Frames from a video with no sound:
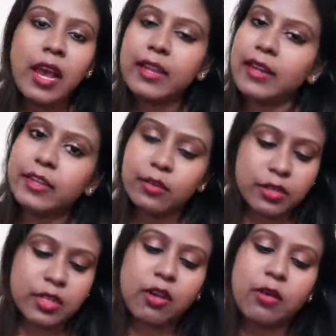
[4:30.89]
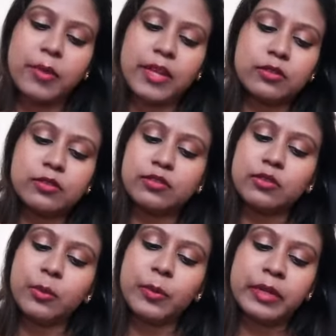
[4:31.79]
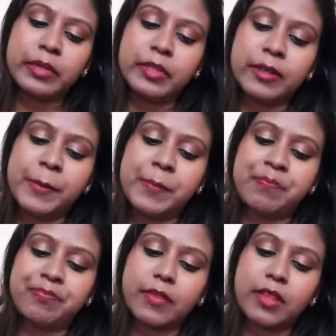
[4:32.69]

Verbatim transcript: I like L'Oreal compact also, but um,